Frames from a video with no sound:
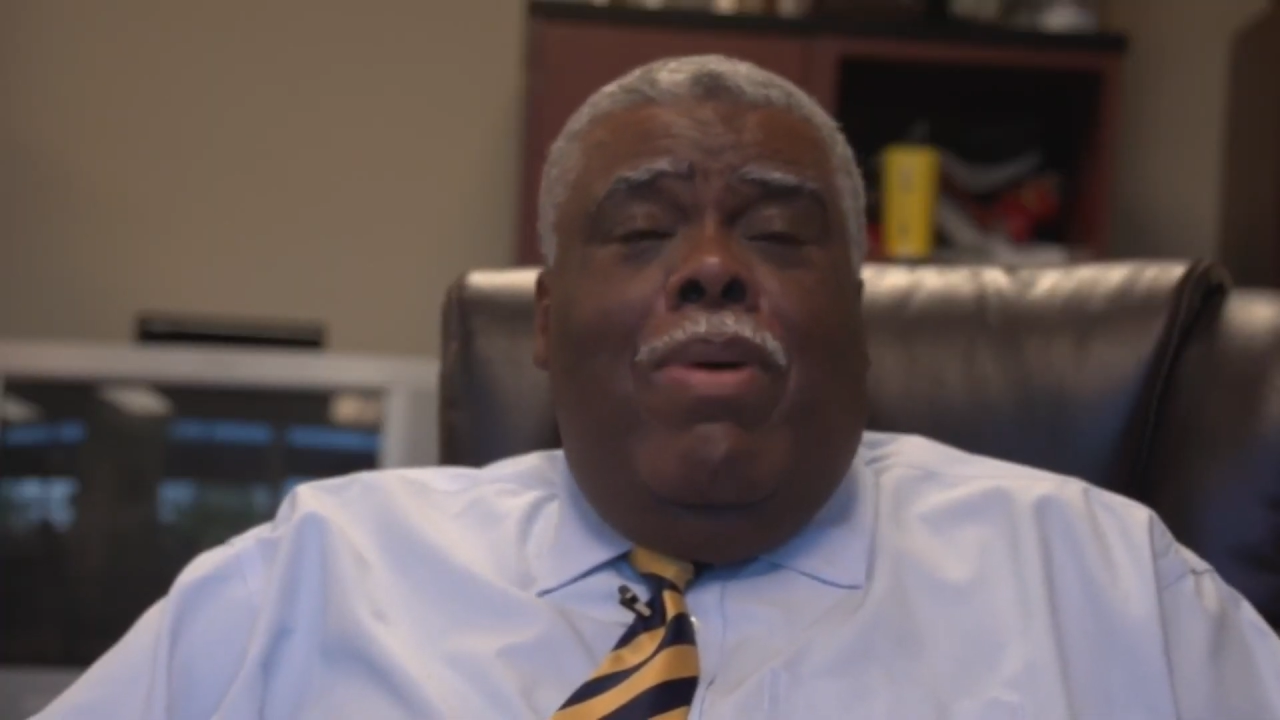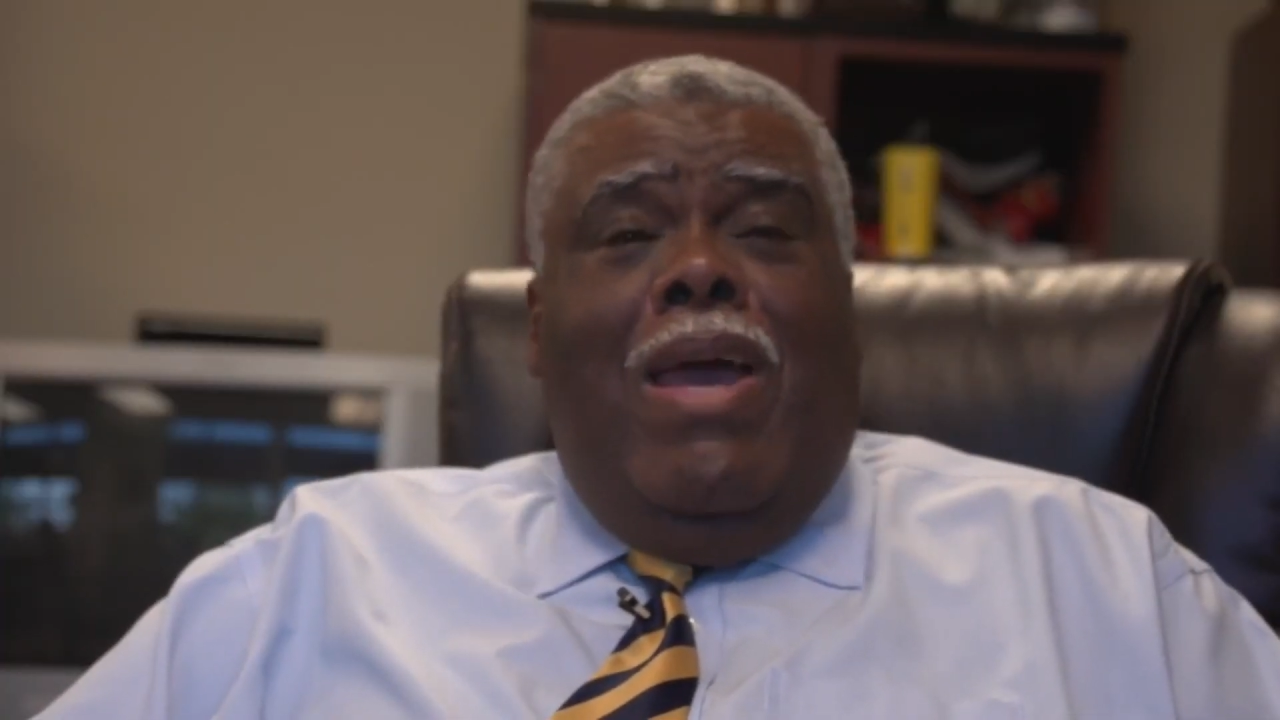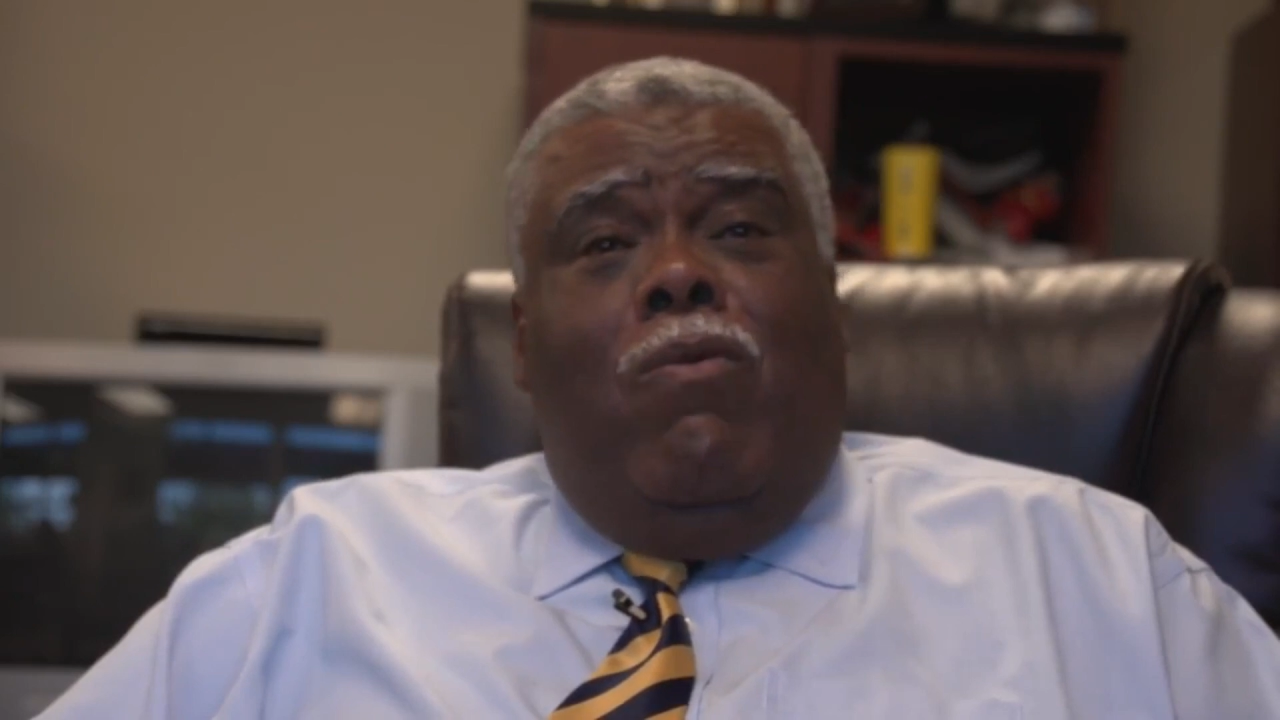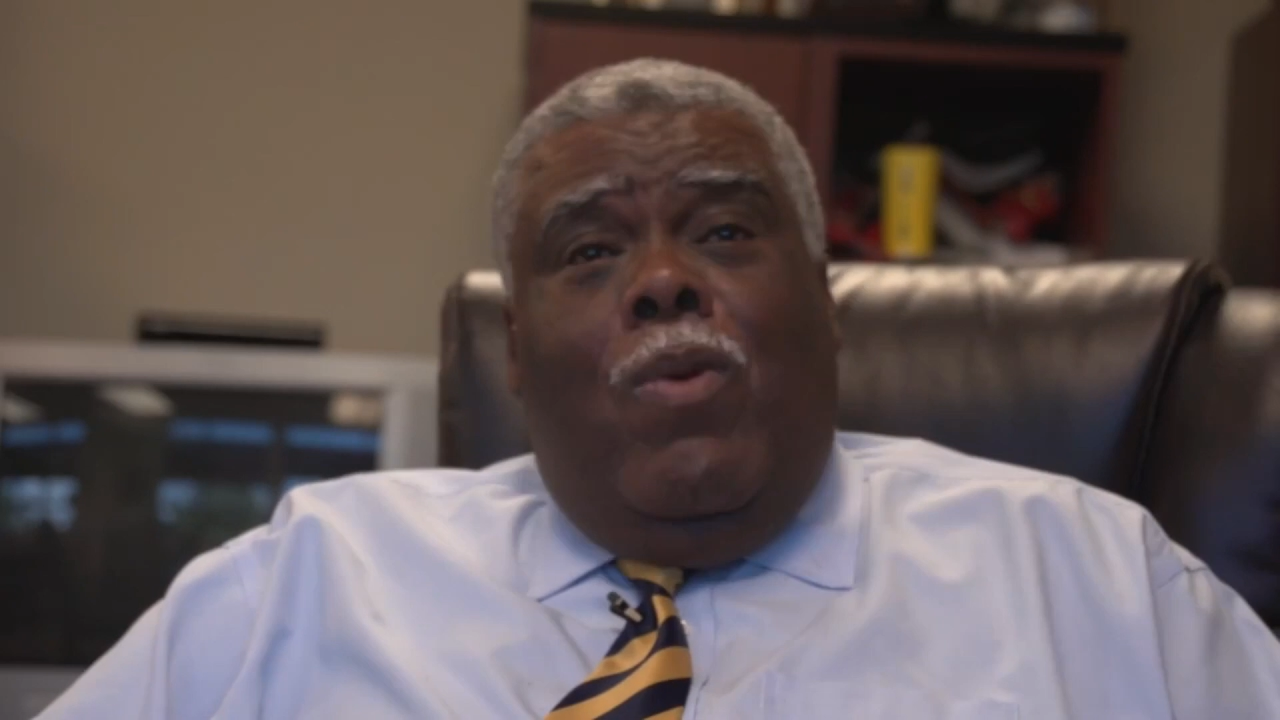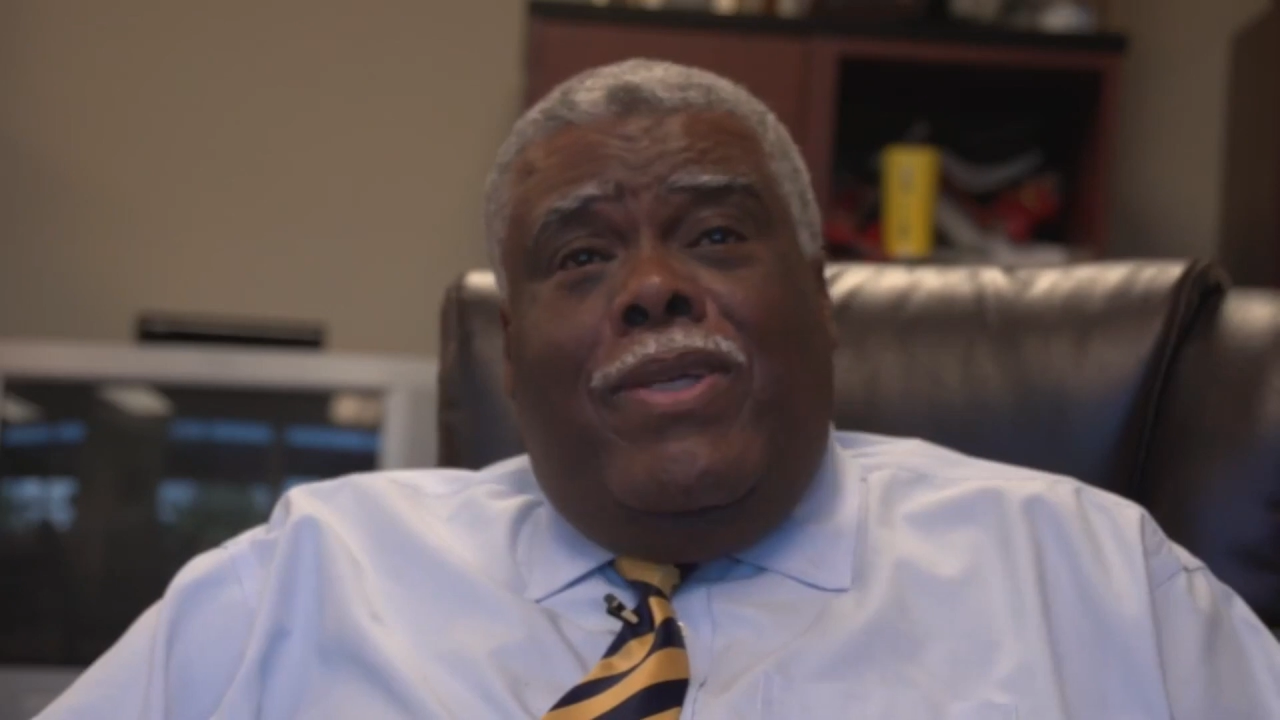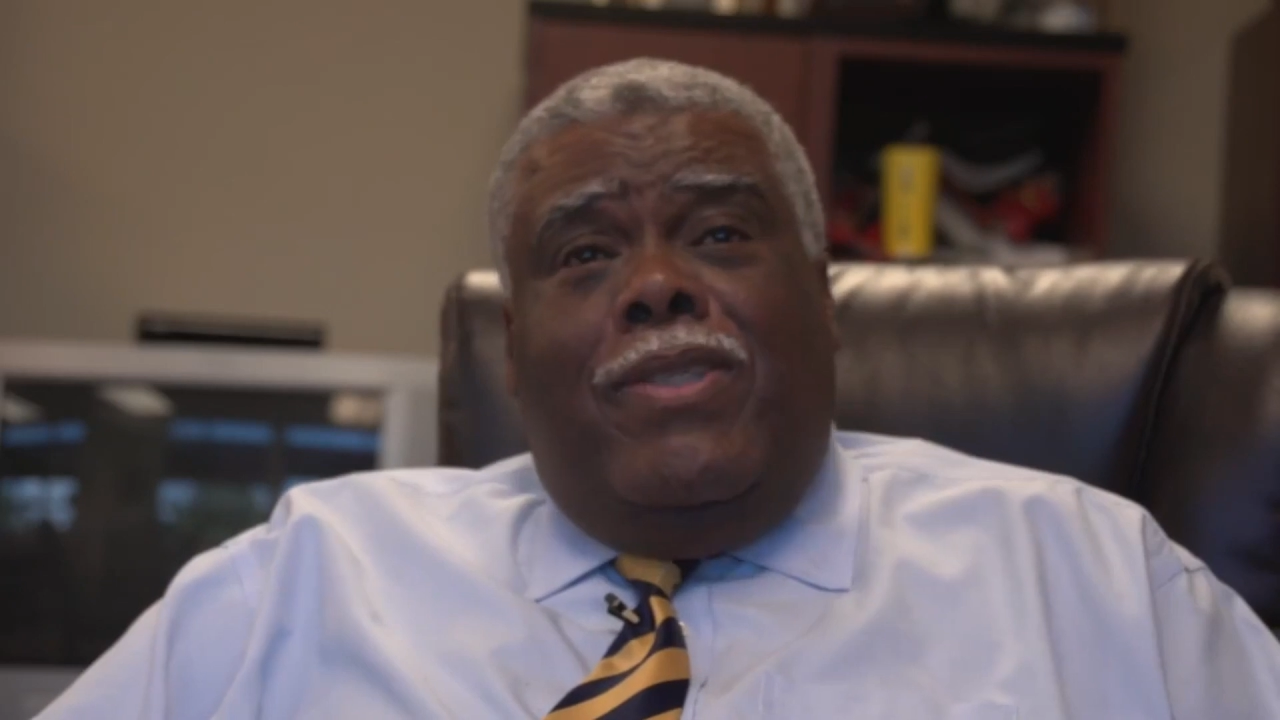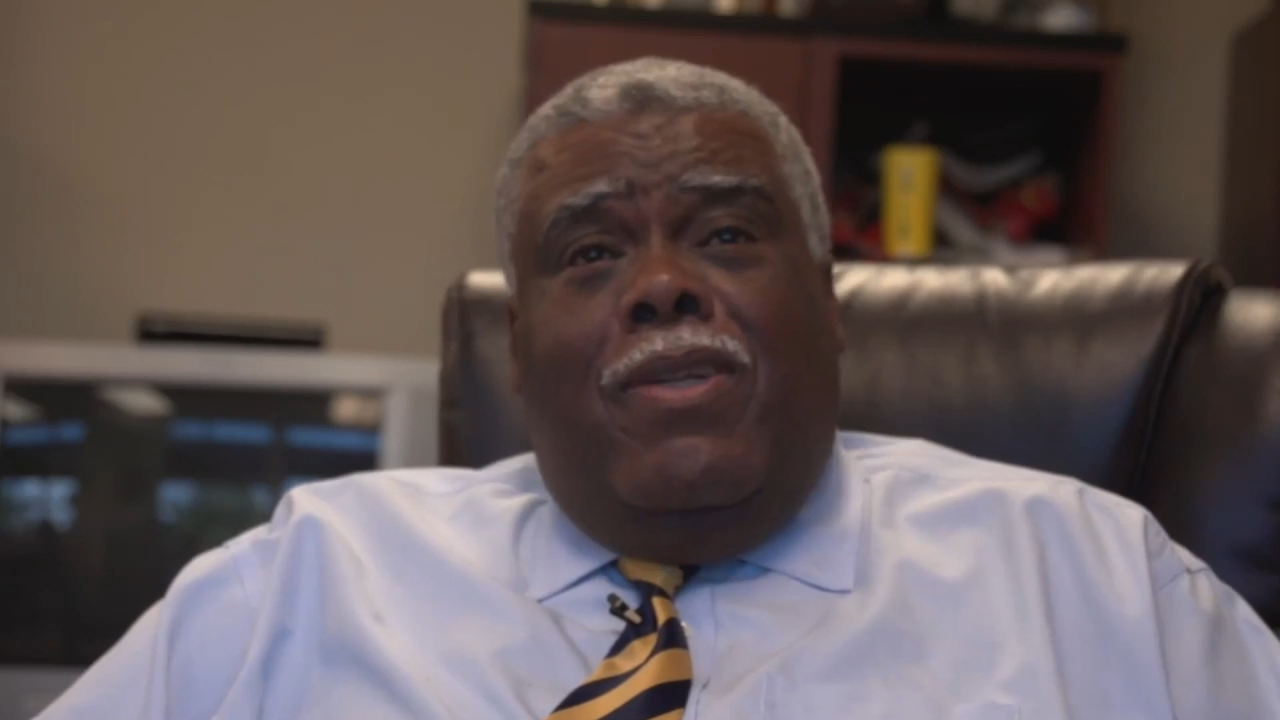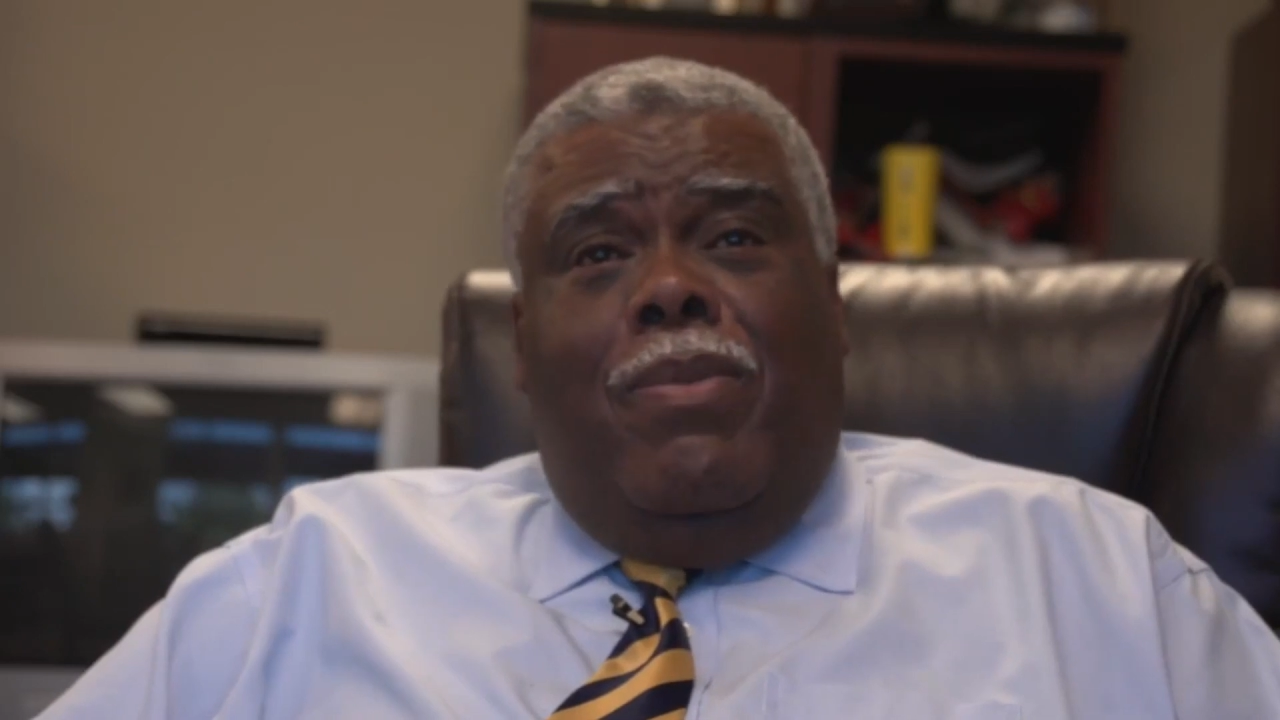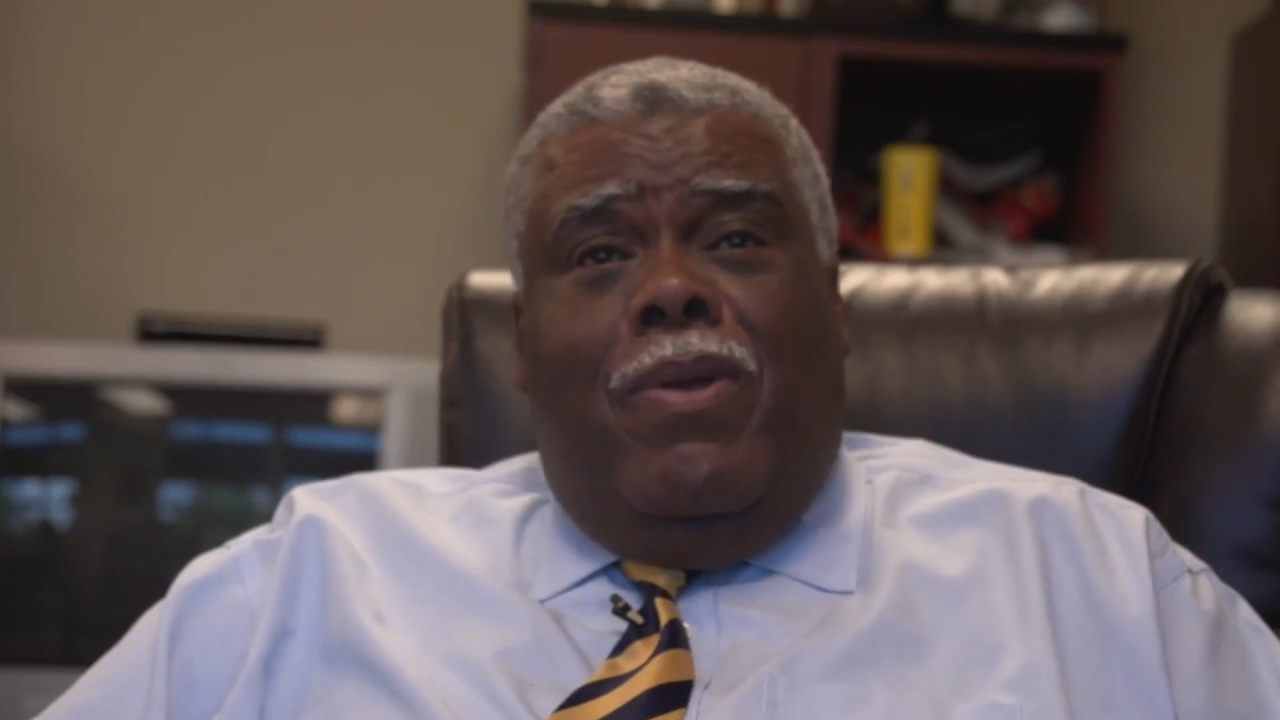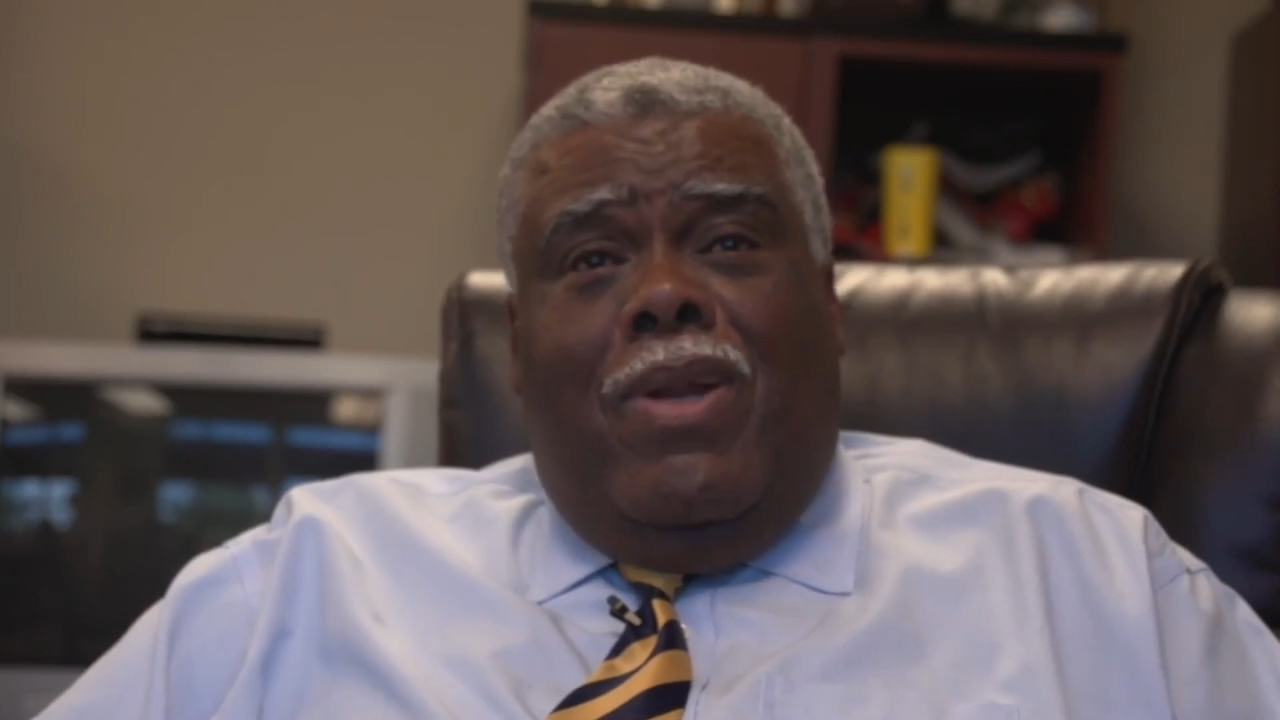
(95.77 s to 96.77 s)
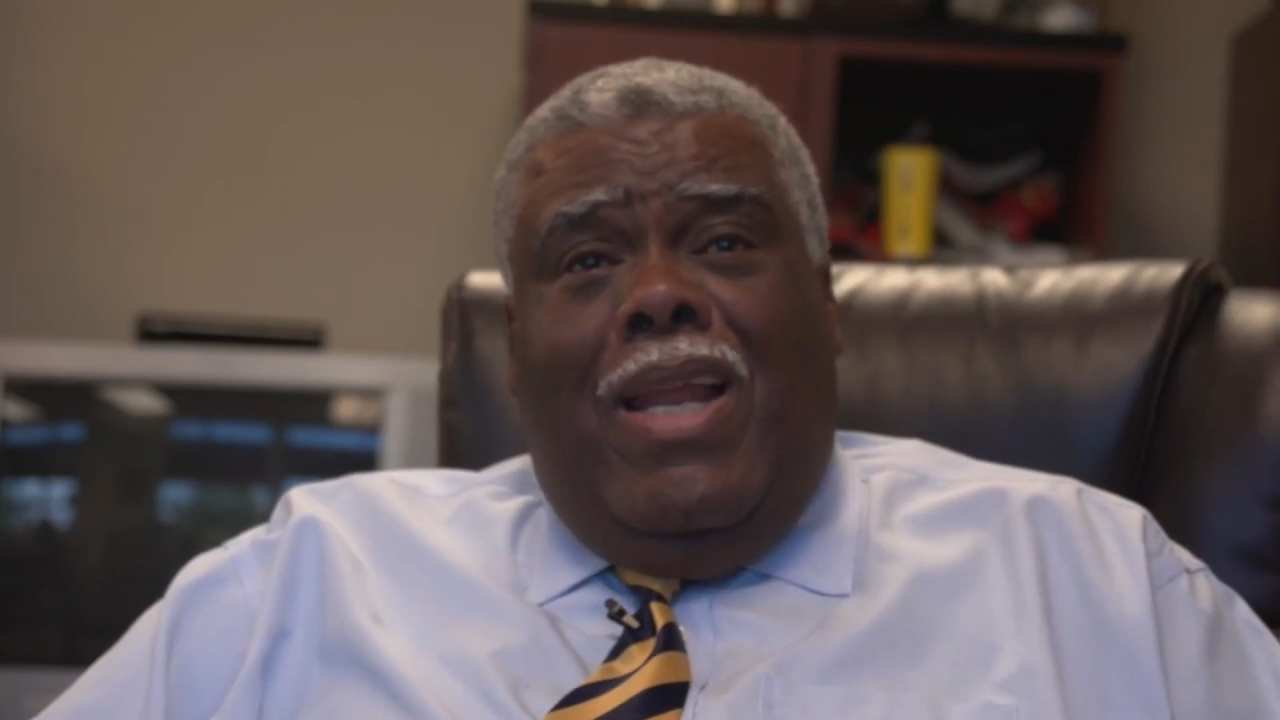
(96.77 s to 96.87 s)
pathways to the middle